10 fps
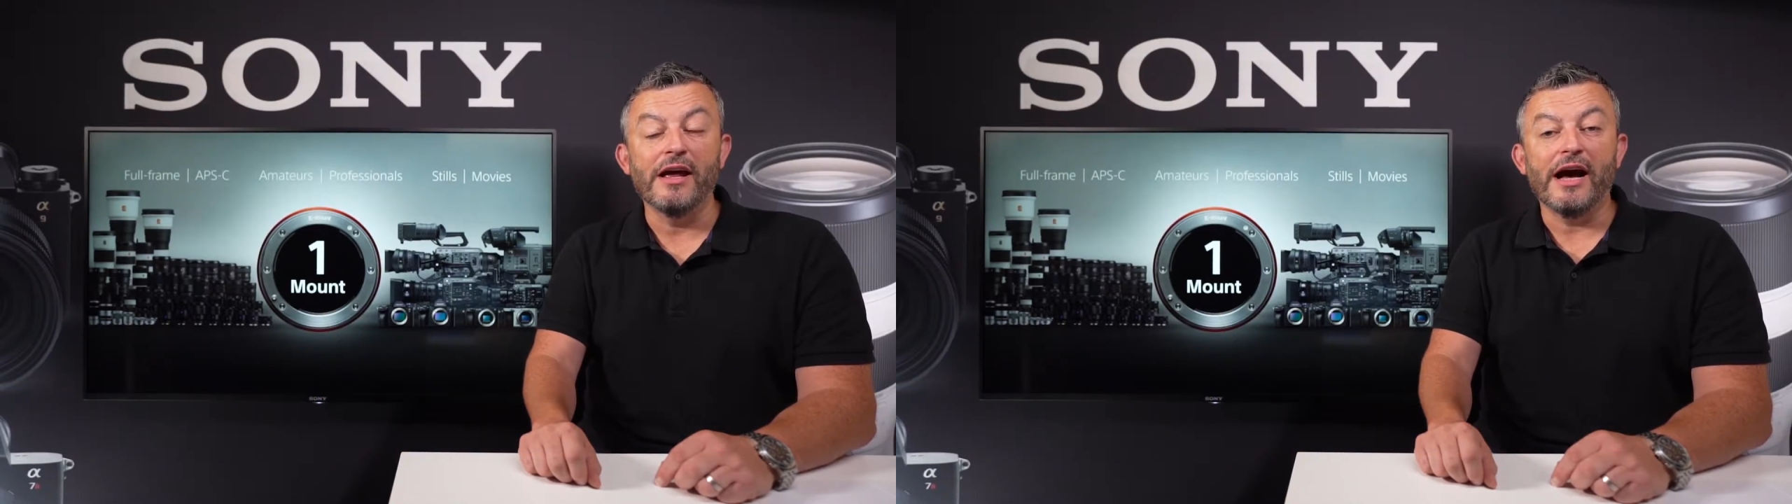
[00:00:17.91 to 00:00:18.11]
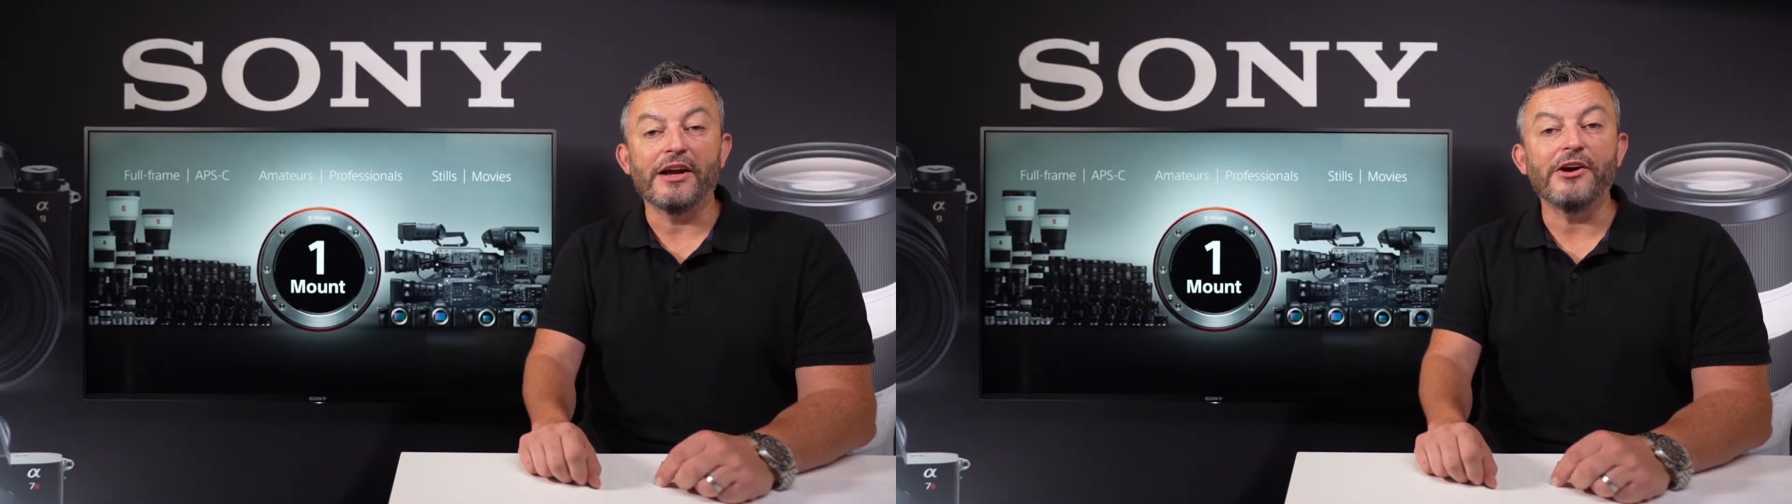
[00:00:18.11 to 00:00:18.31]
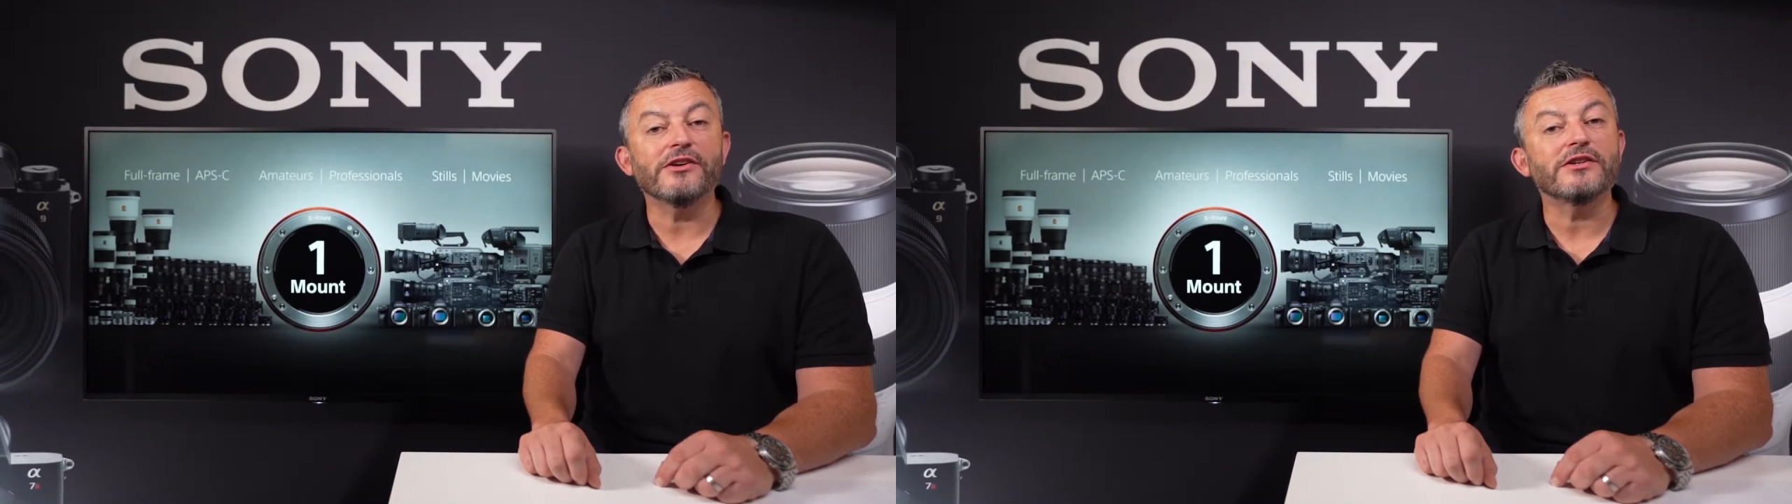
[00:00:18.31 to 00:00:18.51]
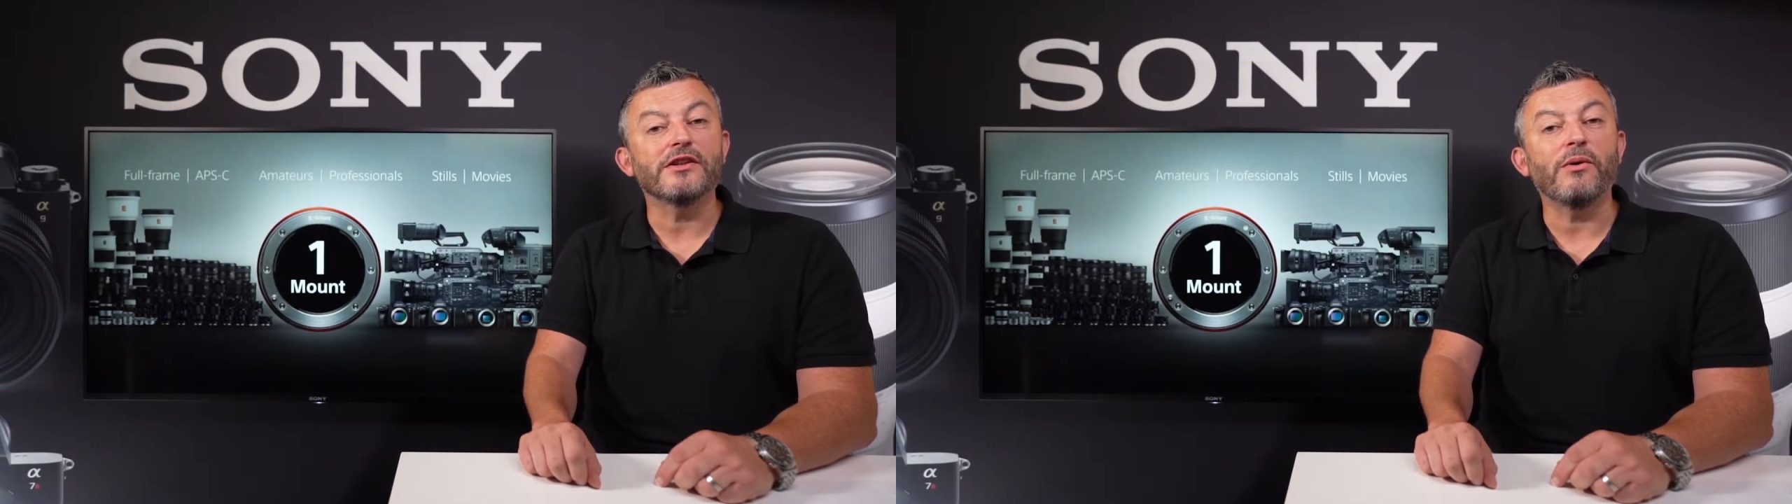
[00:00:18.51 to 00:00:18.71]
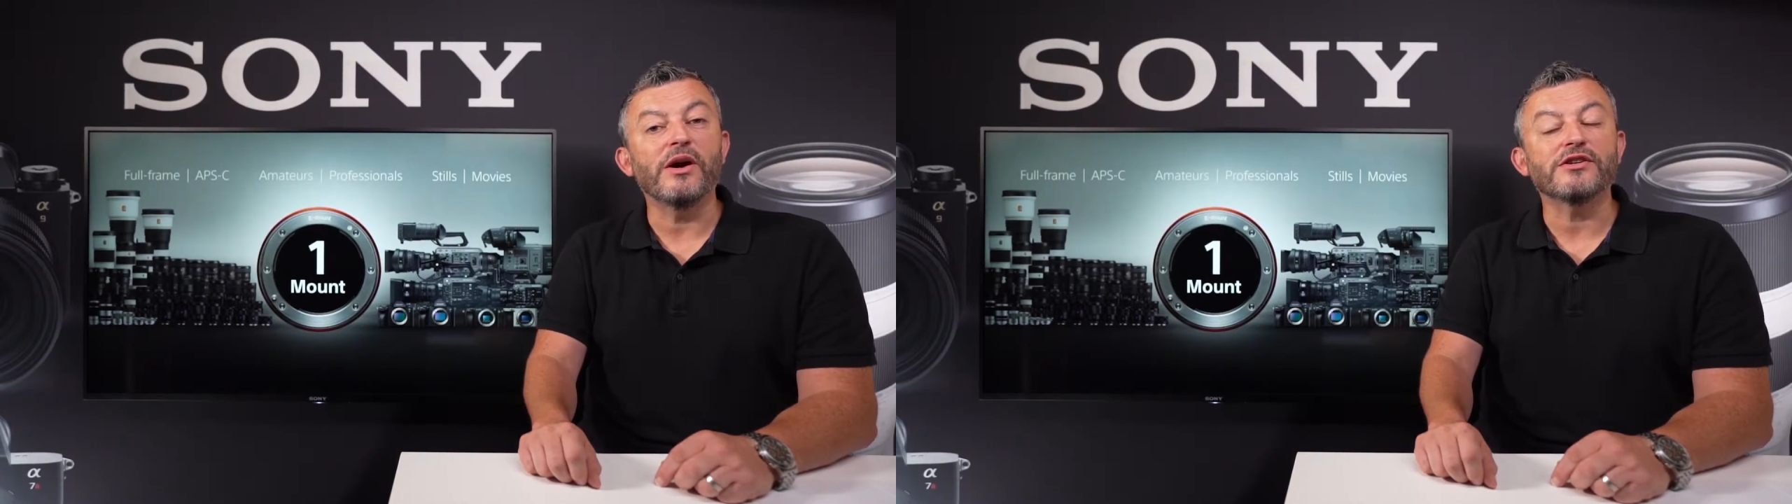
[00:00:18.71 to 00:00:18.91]
and I asked her
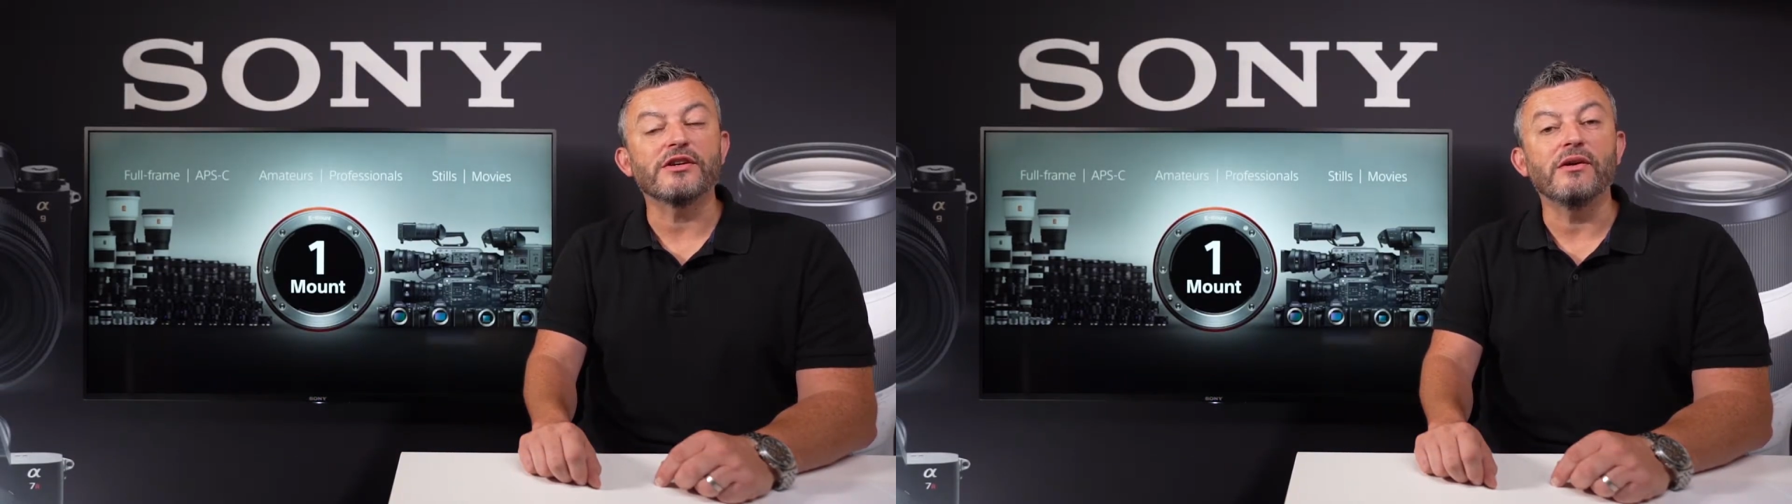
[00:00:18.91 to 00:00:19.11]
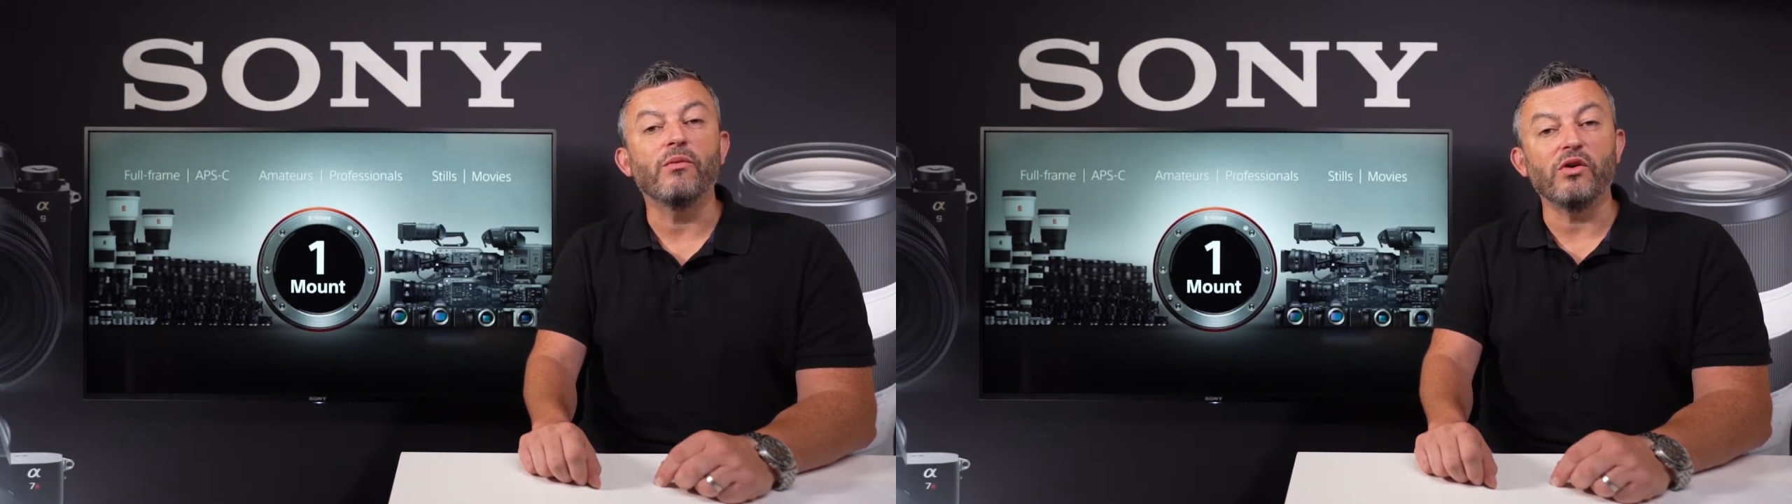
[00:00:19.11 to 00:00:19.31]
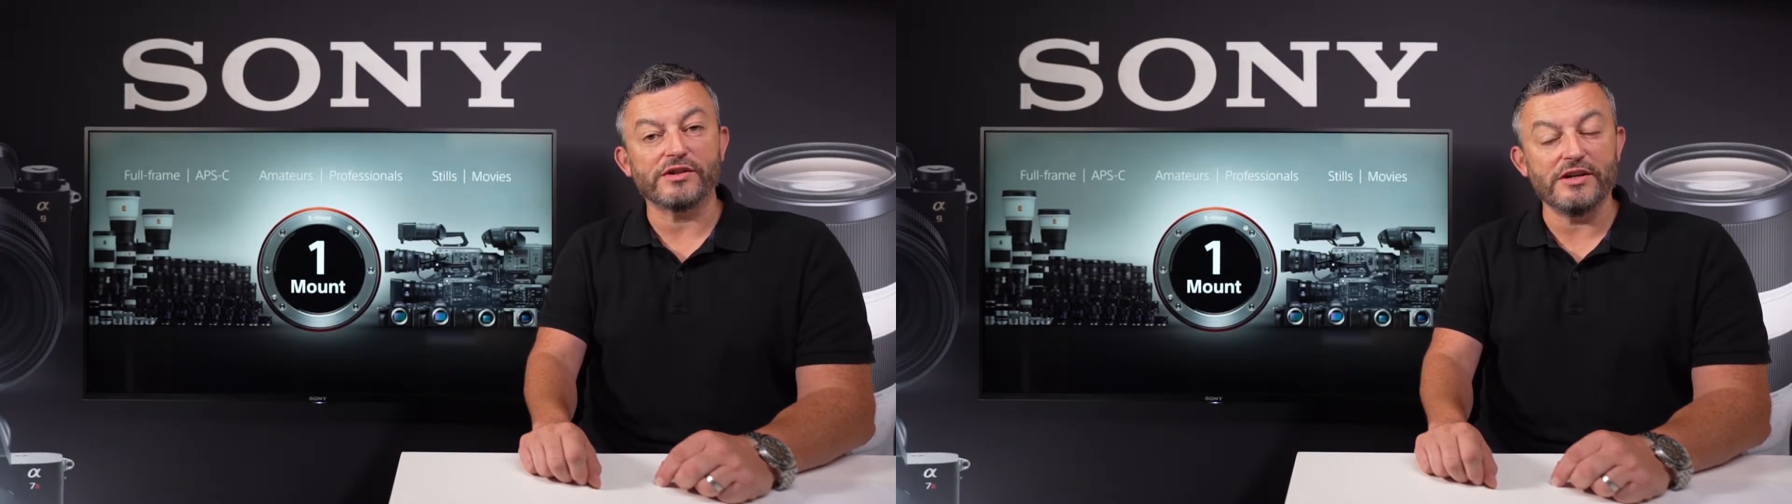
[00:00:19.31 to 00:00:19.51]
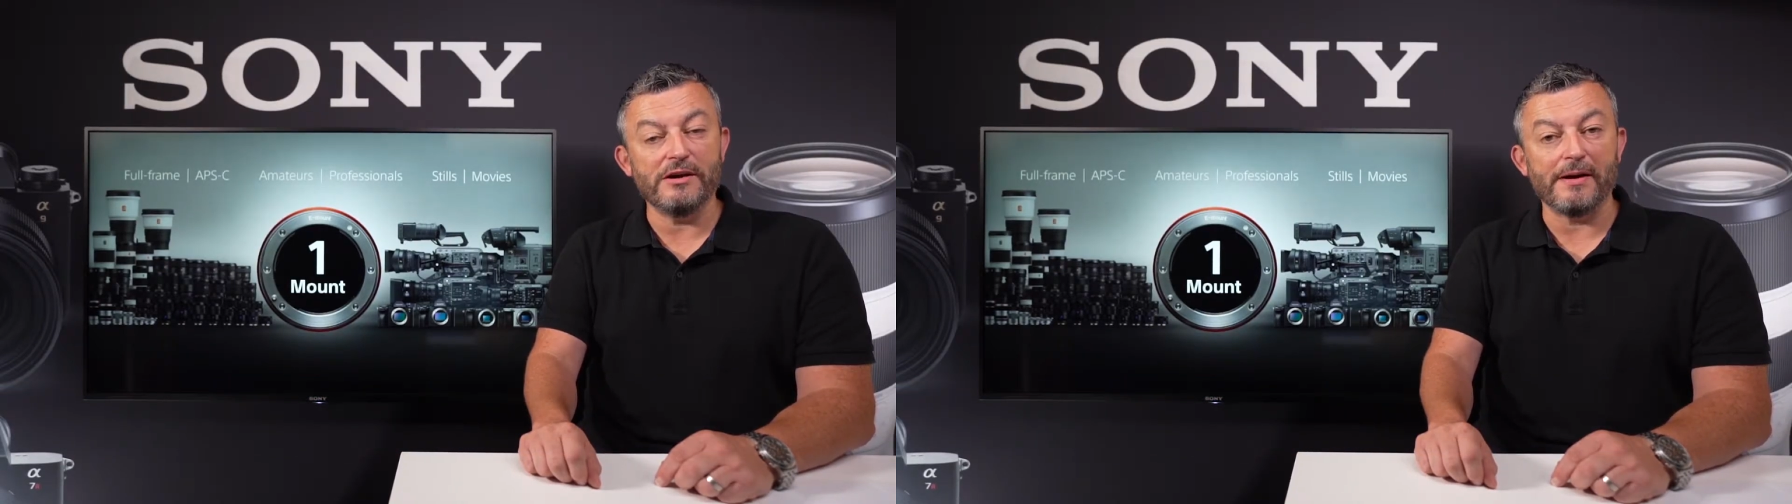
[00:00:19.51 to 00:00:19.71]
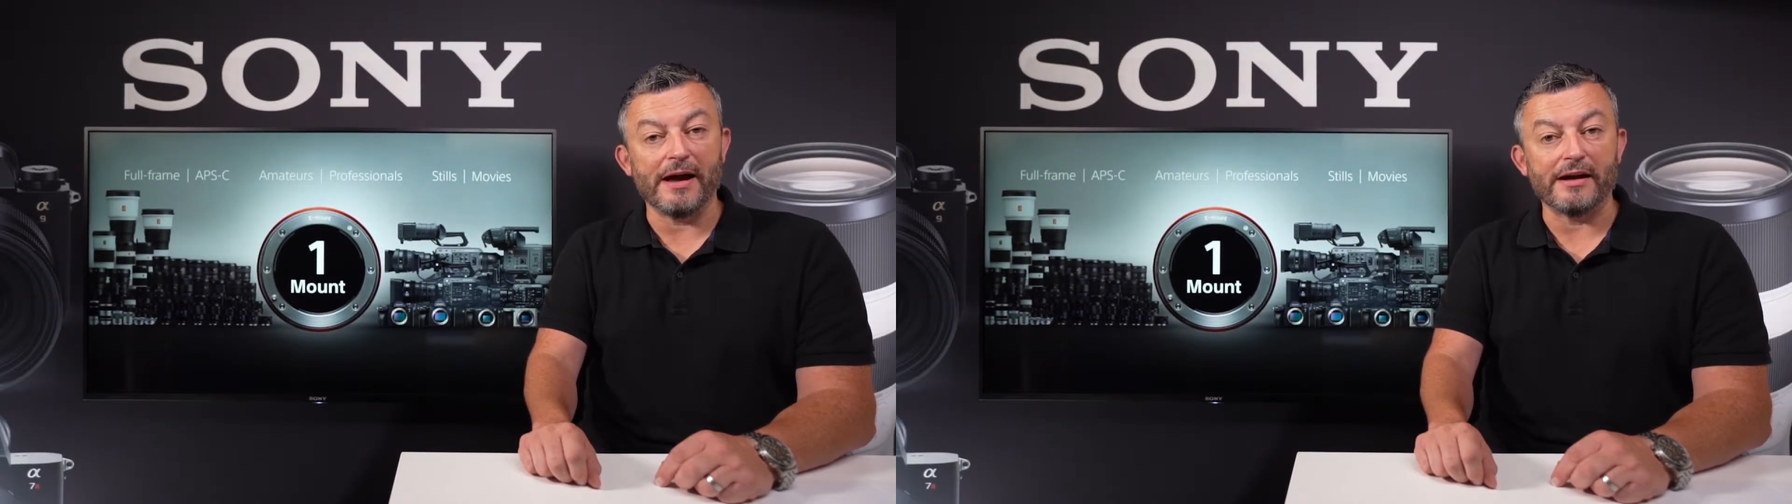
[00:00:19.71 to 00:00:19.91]
the question, what's in your
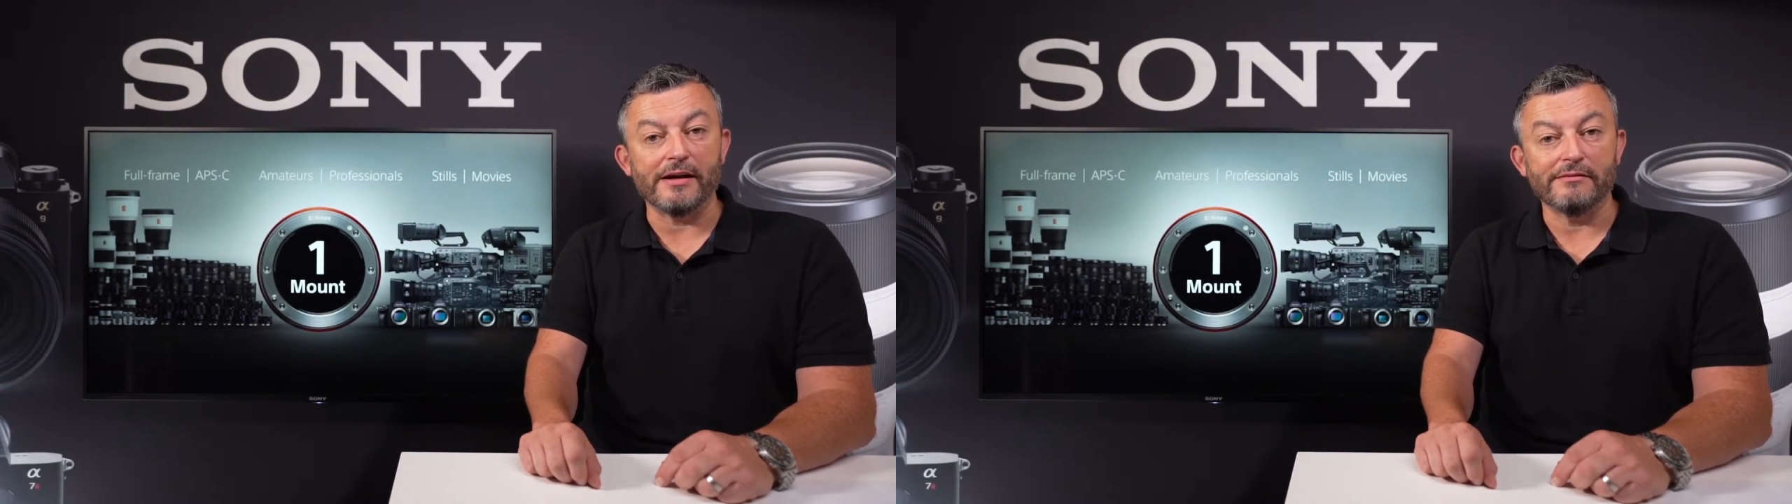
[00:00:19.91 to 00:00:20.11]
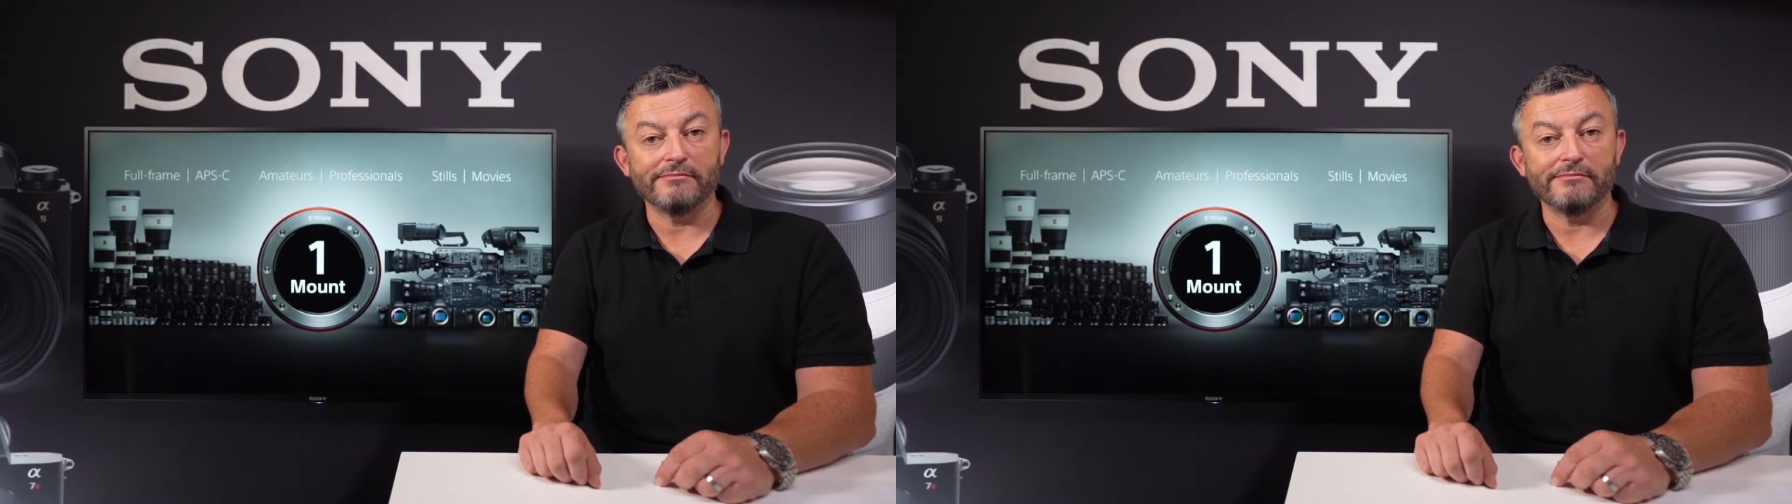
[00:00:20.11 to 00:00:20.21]
bag?